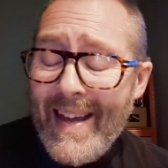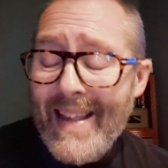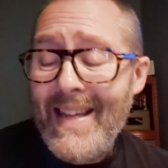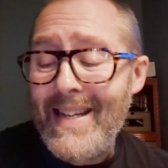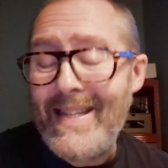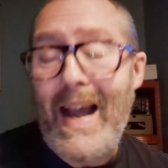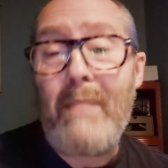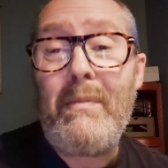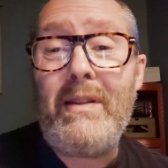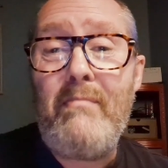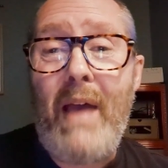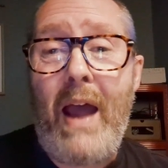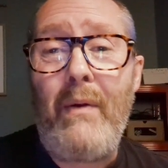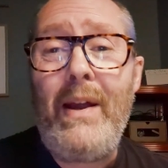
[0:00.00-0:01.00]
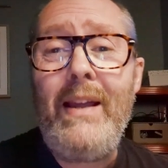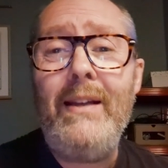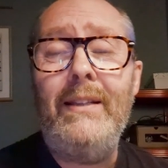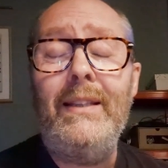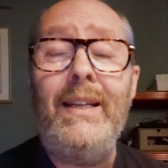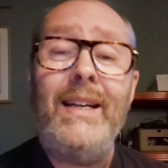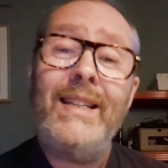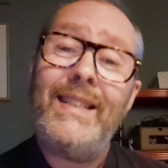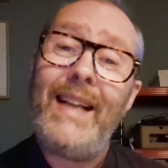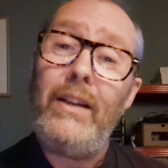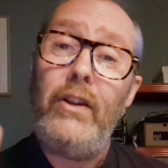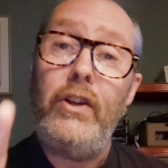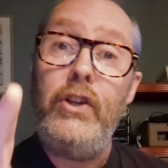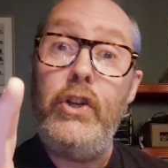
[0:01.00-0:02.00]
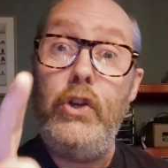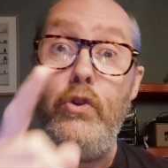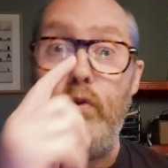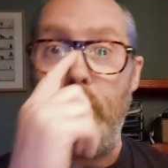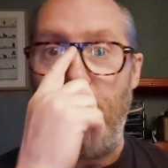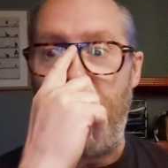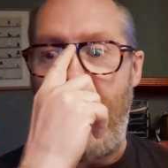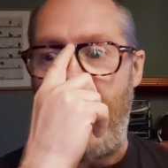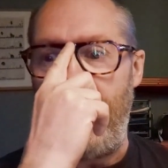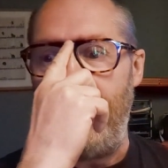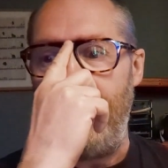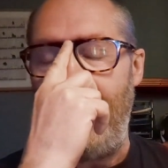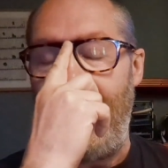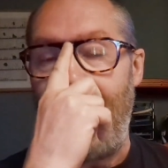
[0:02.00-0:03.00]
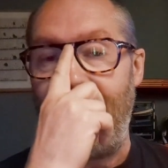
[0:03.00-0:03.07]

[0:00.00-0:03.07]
This time it's a Perry. Slightly unusual Perry as well,